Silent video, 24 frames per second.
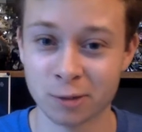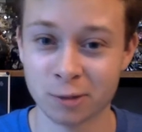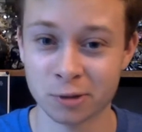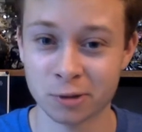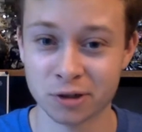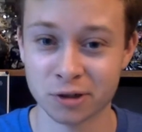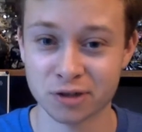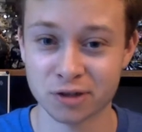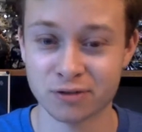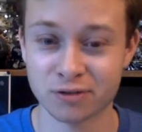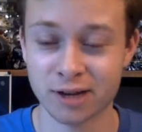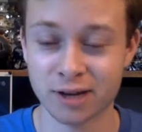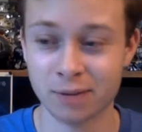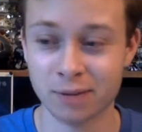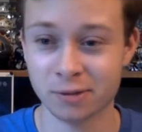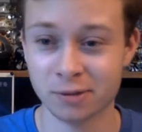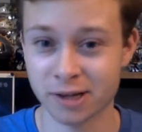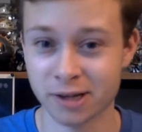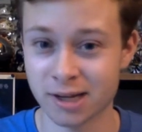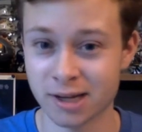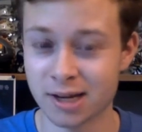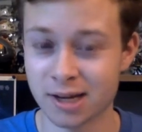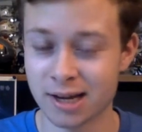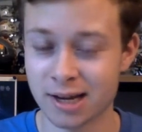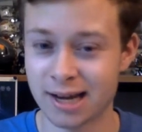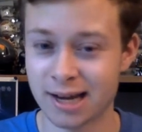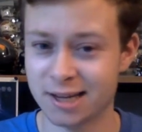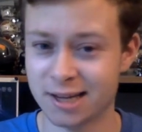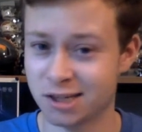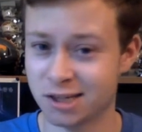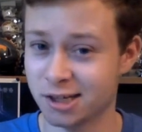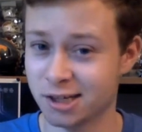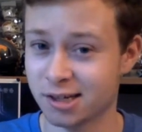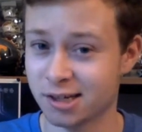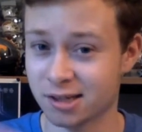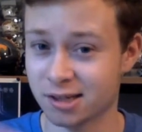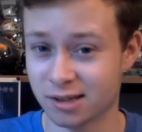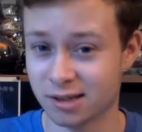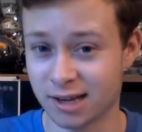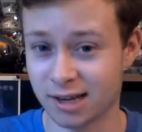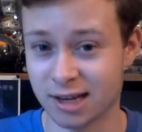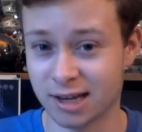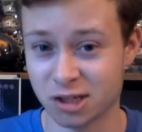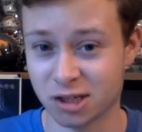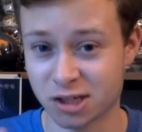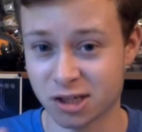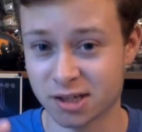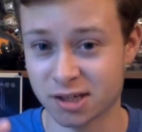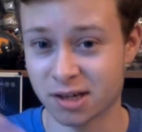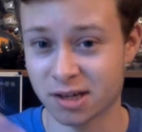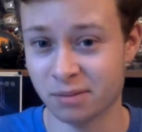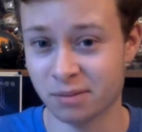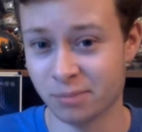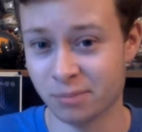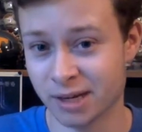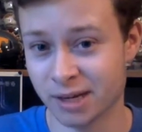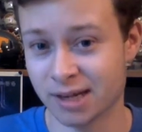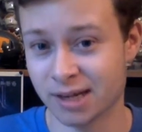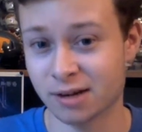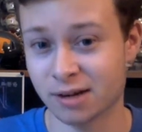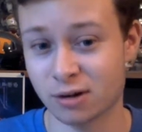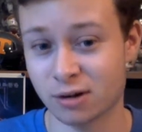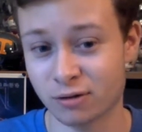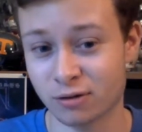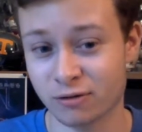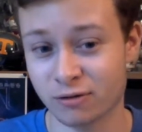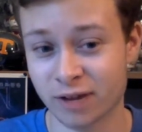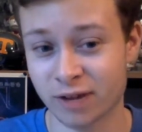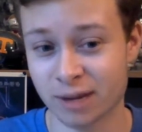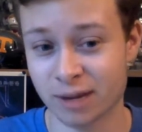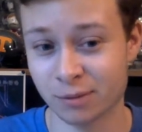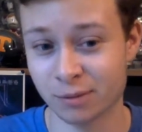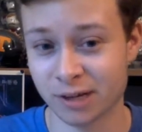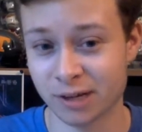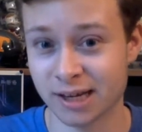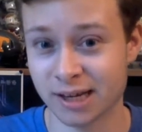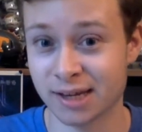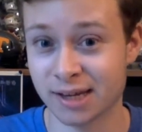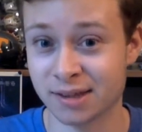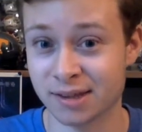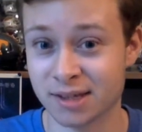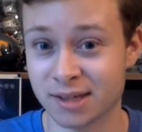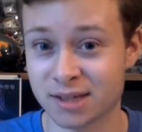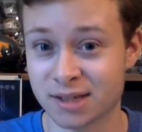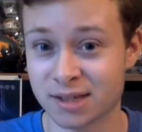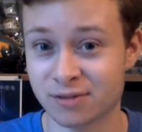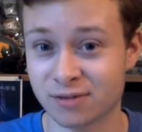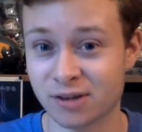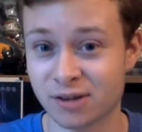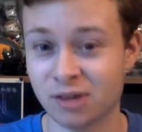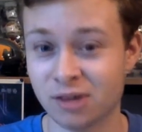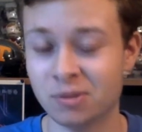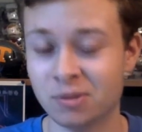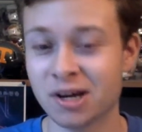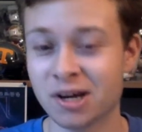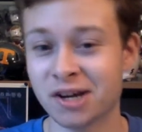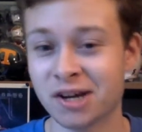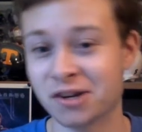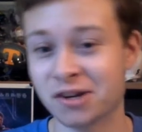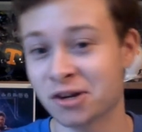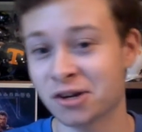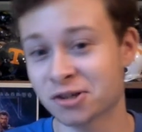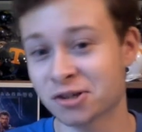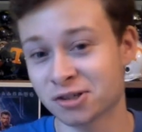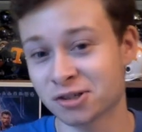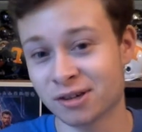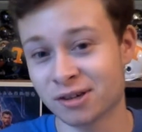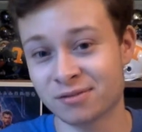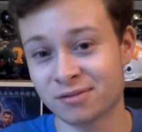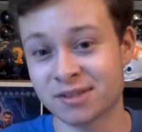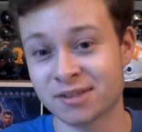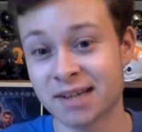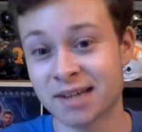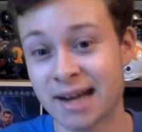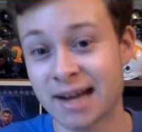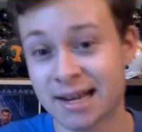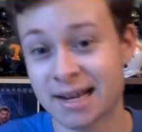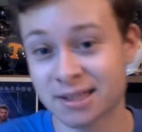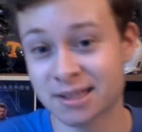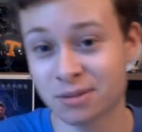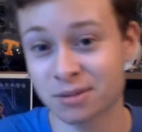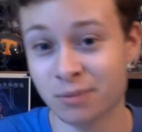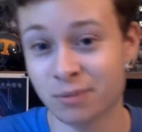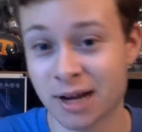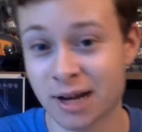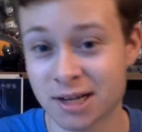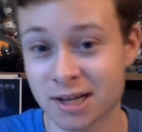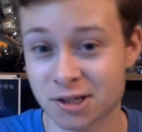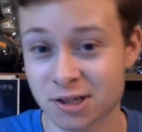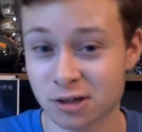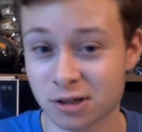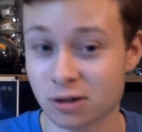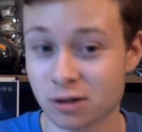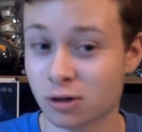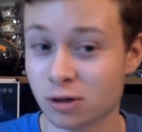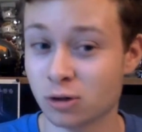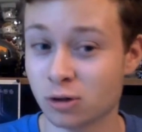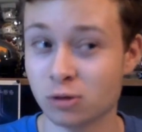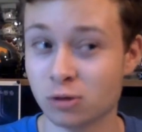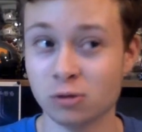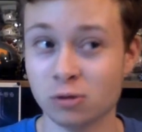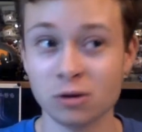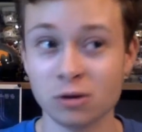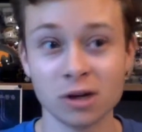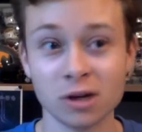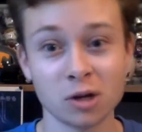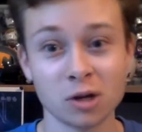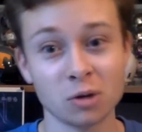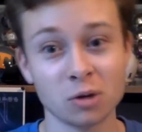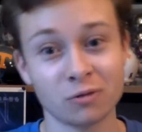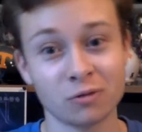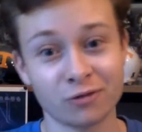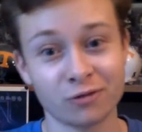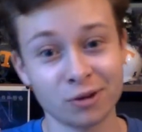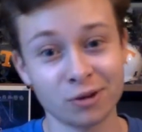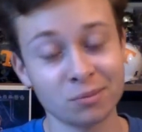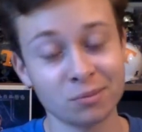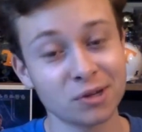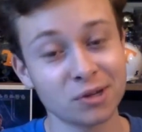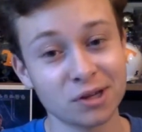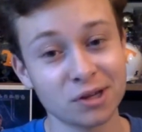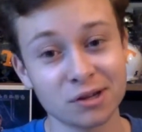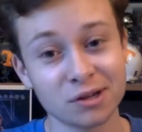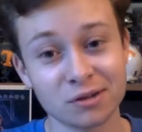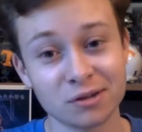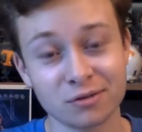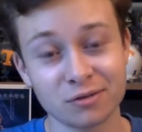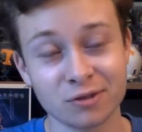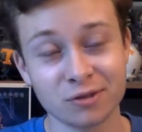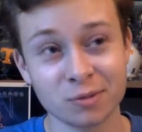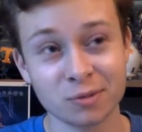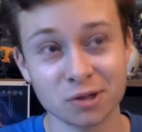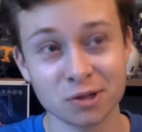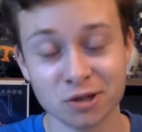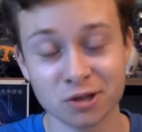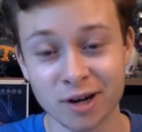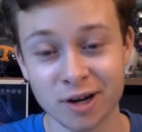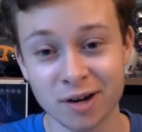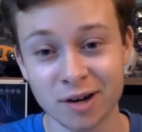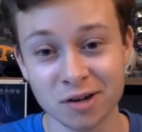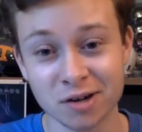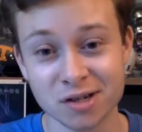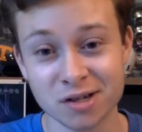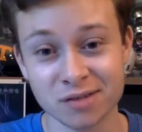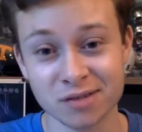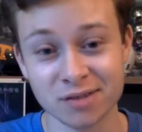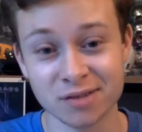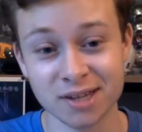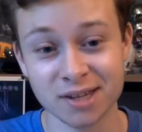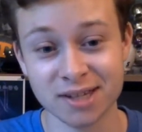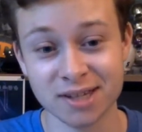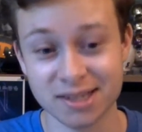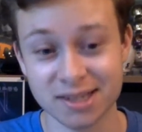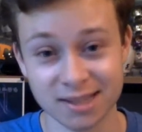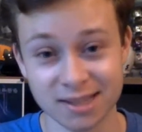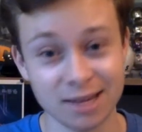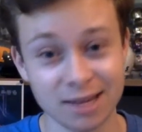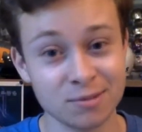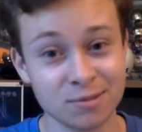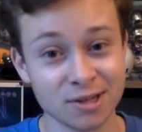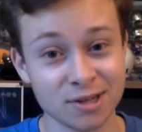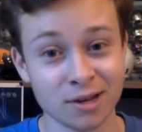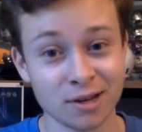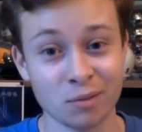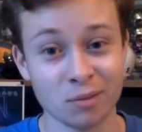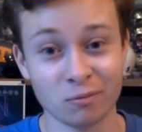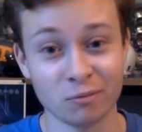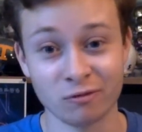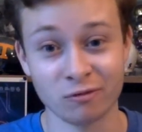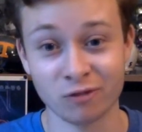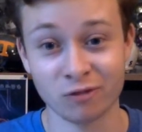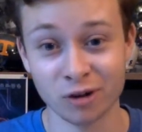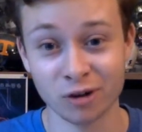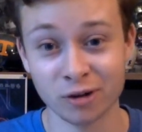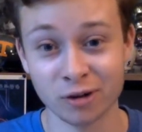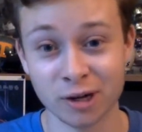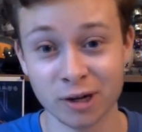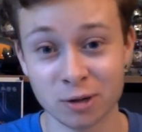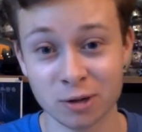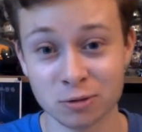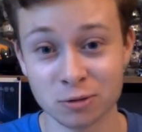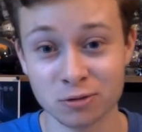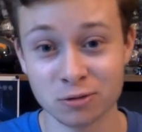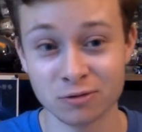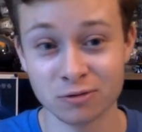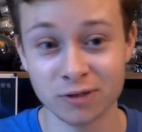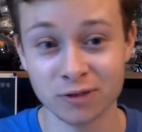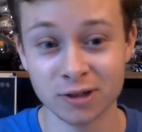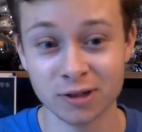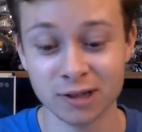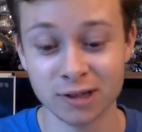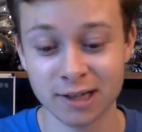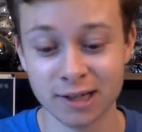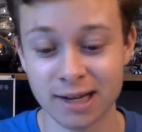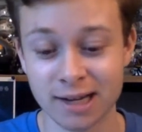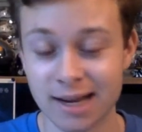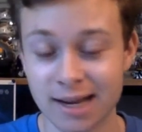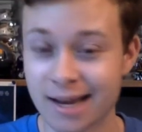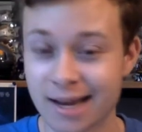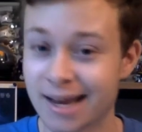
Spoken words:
Widow's family, as she's going to meet her family in this film. You also have Taskmaster, who from the trailers of this seems like a really cool villain.